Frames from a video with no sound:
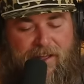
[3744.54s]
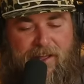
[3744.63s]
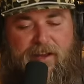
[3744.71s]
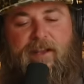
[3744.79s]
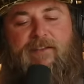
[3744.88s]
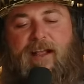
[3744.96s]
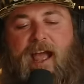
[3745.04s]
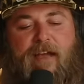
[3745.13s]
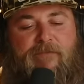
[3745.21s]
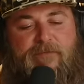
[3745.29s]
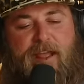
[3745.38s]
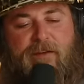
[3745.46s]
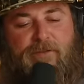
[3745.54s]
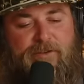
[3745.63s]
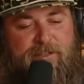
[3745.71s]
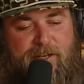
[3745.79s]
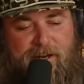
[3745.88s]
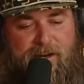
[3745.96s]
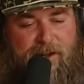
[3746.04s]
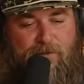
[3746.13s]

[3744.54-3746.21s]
And Dane's like, I've never seen it